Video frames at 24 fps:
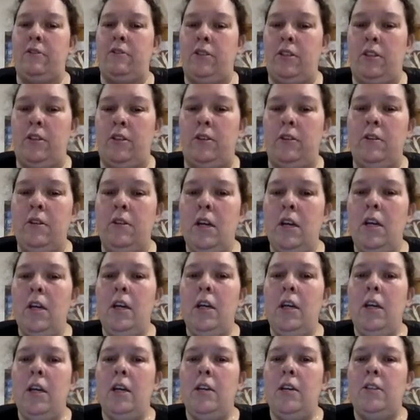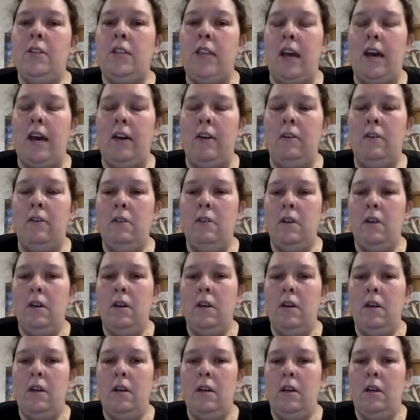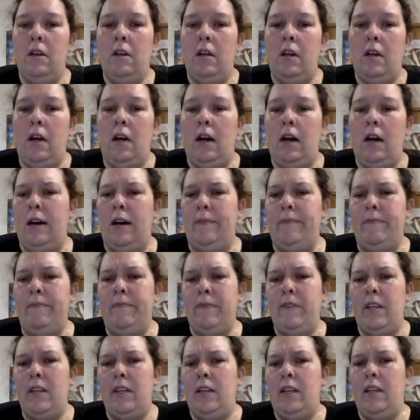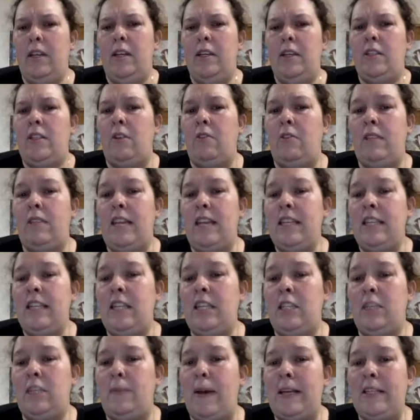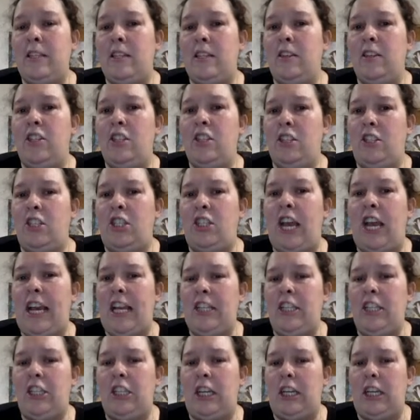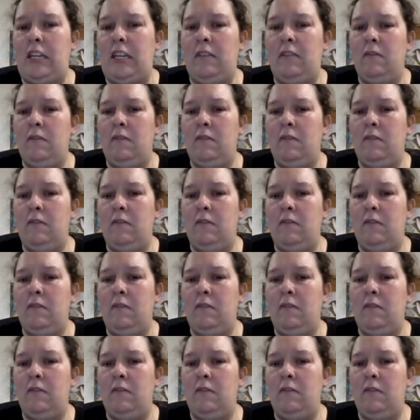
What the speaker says: too. So, um, so this is basically just changing